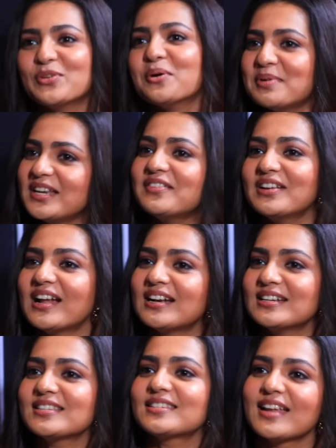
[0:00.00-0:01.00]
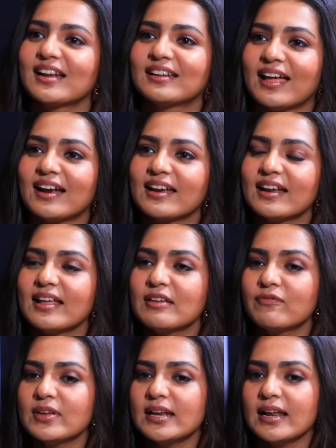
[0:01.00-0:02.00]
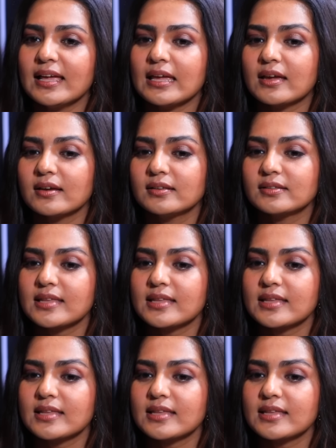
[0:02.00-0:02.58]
Nobody will understand that. And I feel like